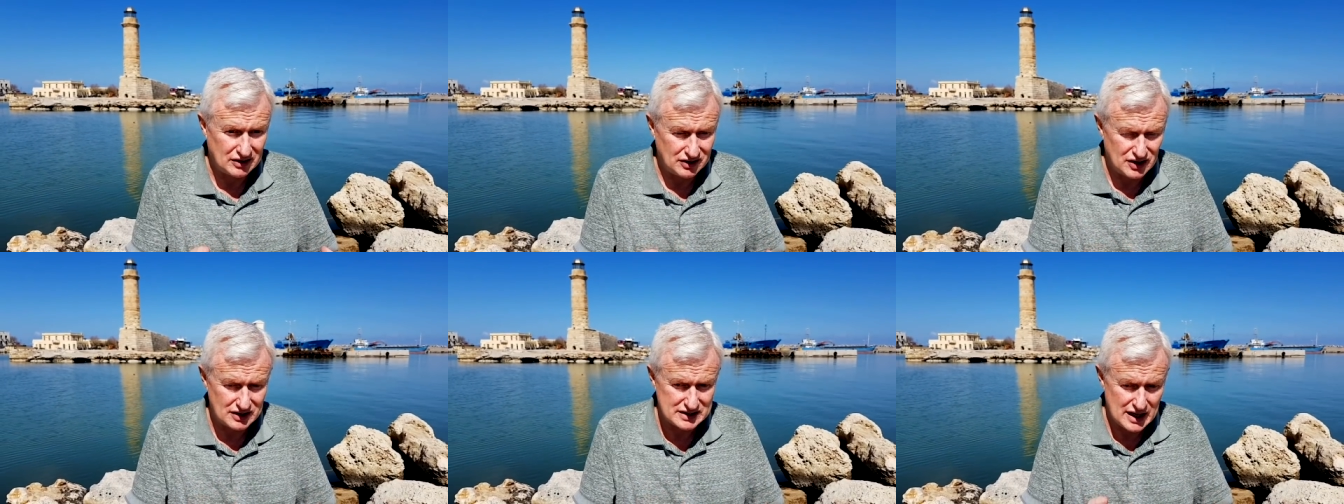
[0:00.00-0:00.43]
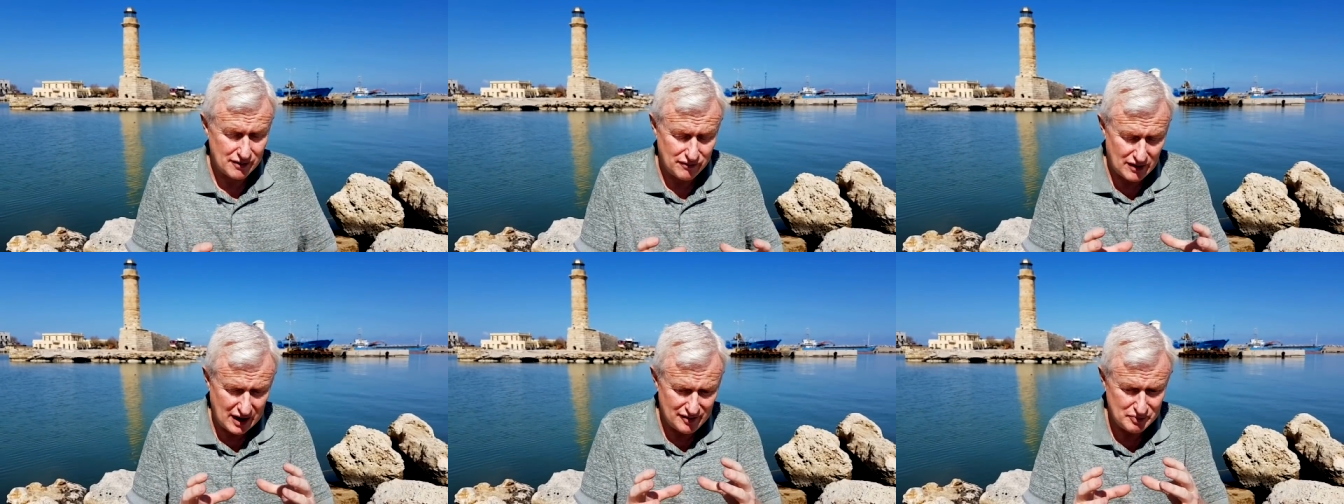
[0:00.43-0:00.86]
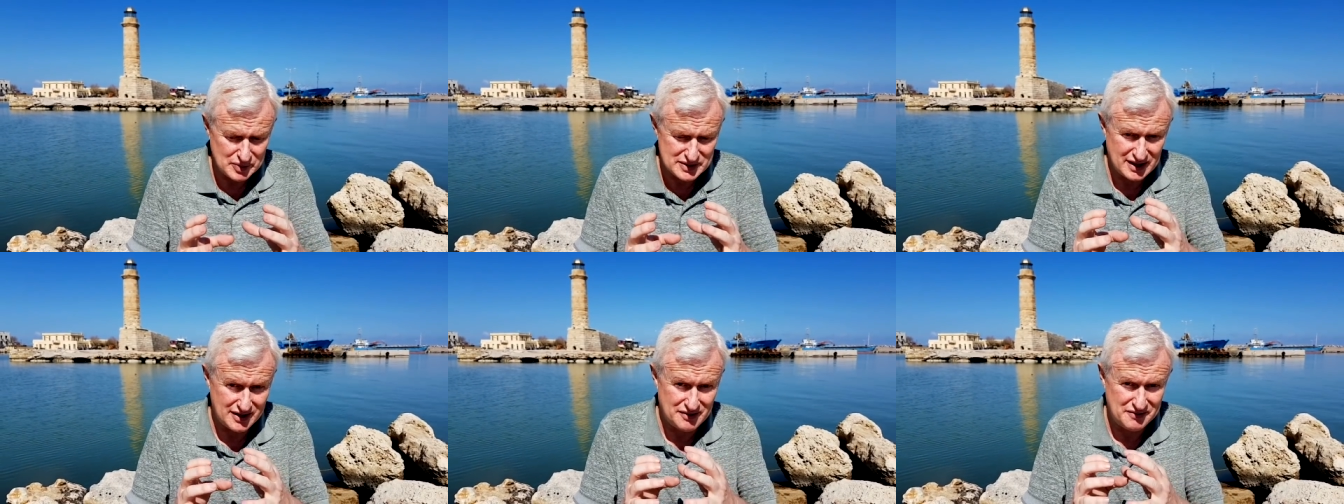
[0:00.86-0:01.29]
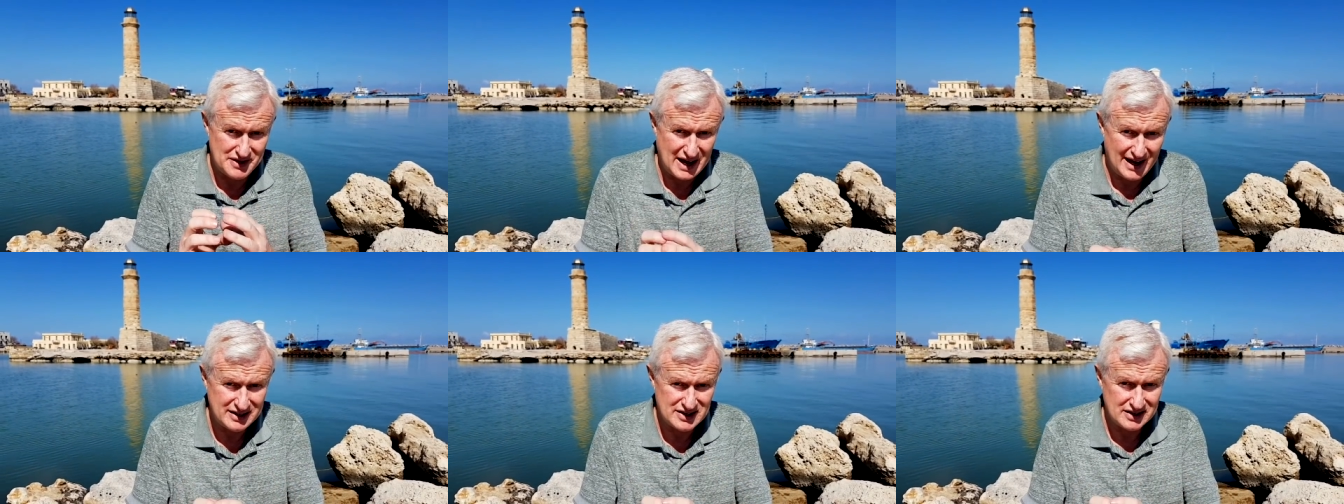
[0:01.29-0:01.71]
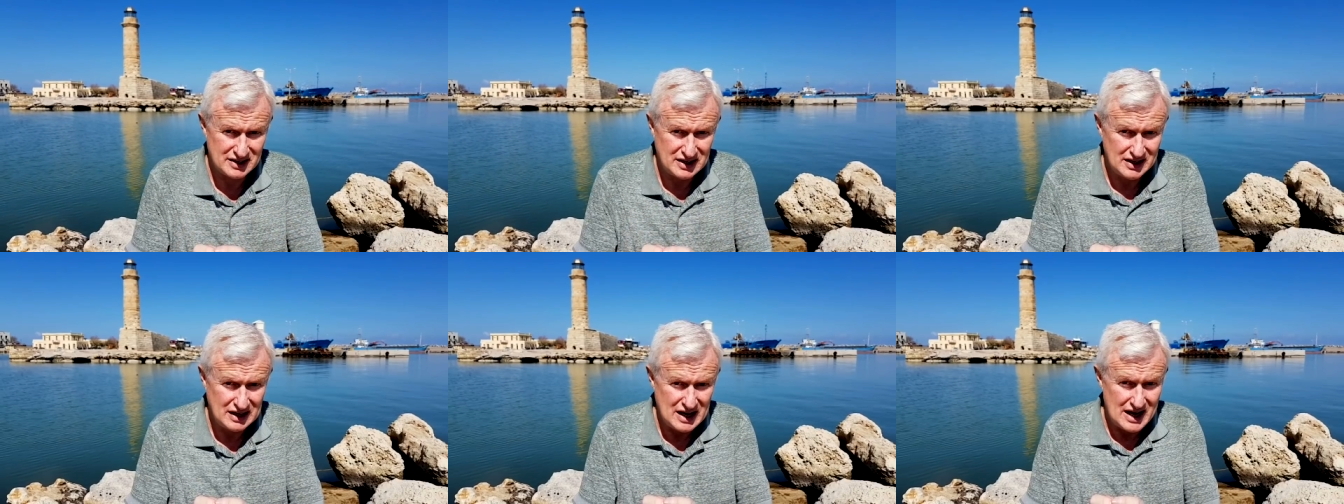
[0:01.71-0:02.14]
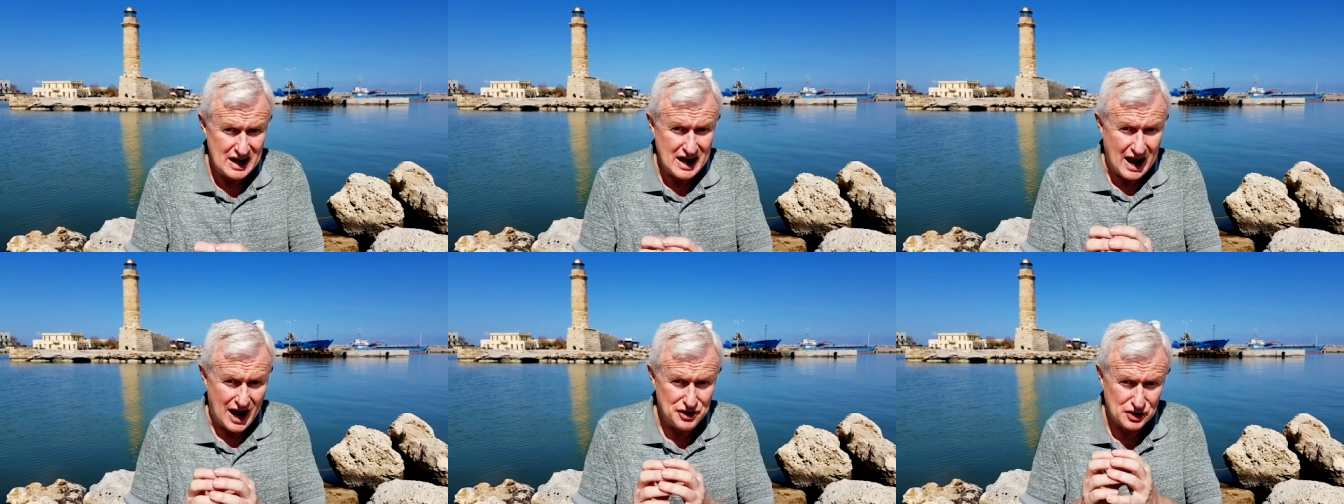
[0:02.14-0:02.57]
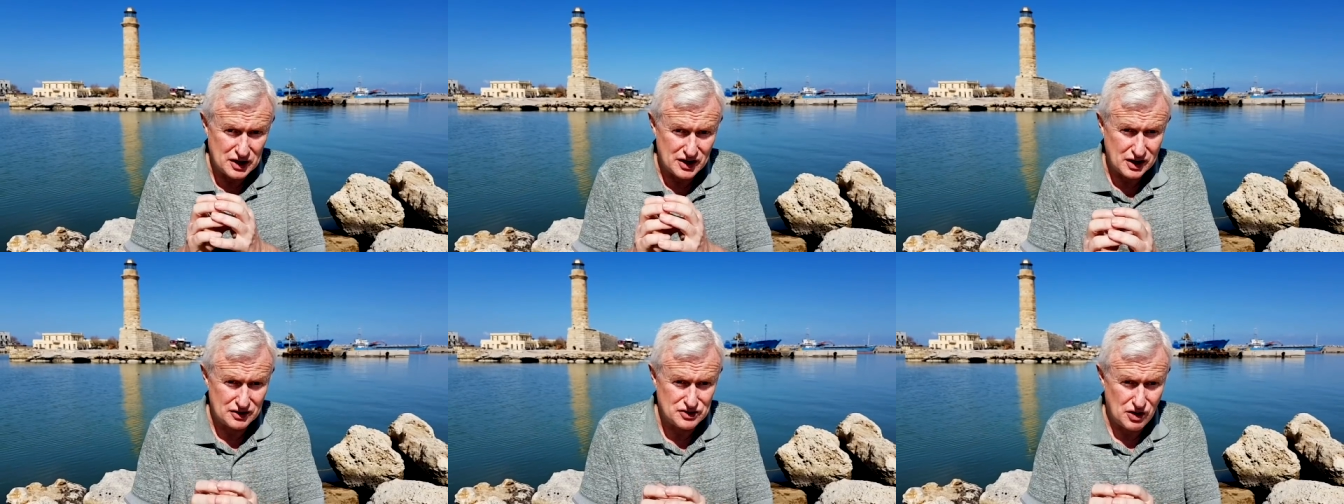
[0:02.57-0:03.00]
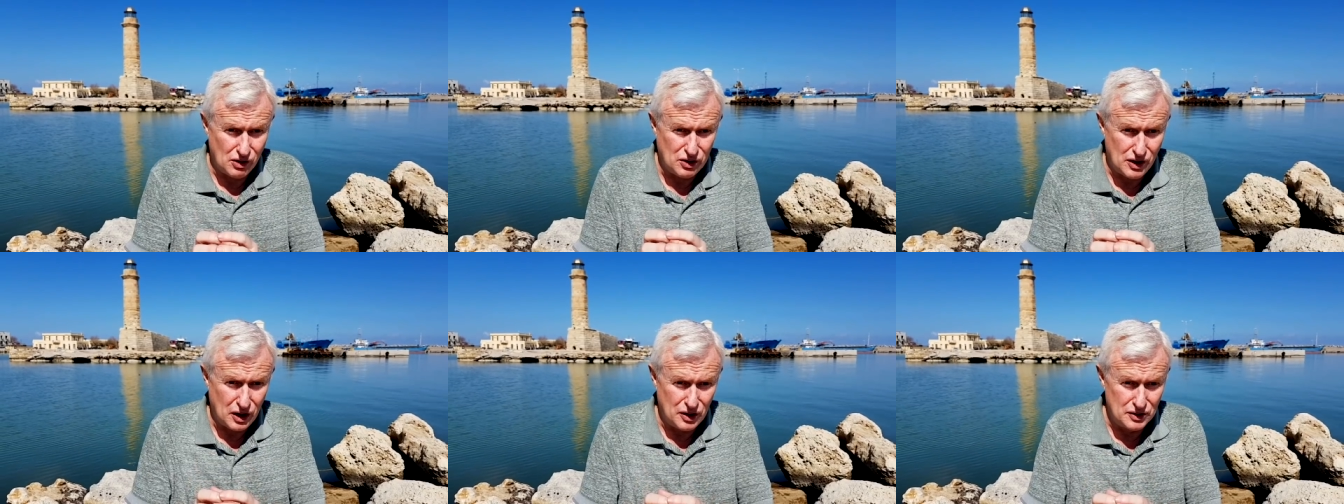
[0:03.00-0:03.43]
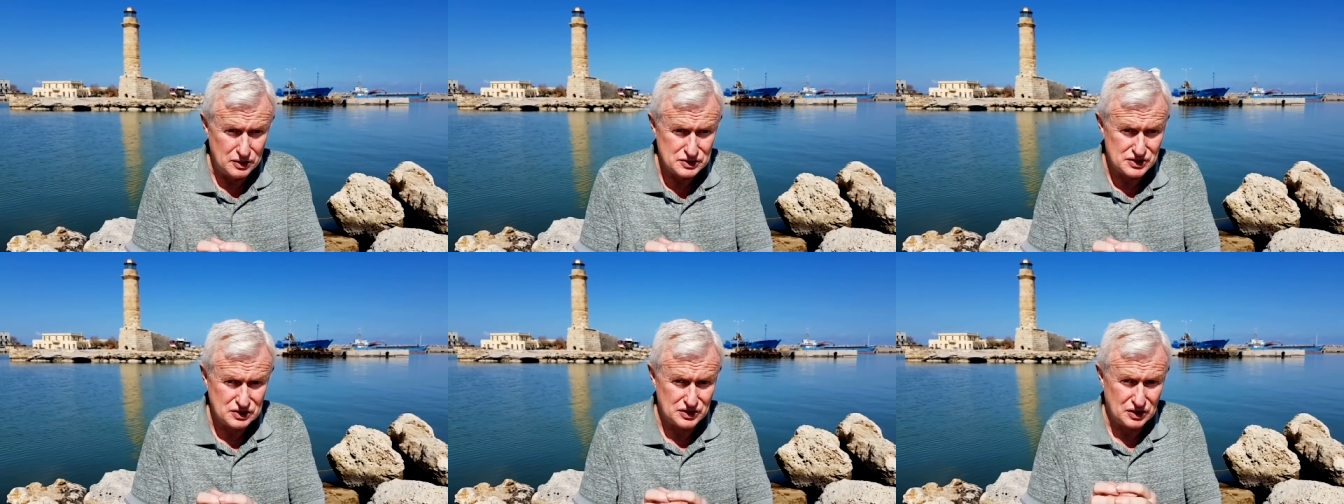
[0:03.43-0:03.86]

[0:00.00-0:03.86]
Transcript: You can take 5% of that and you can control those.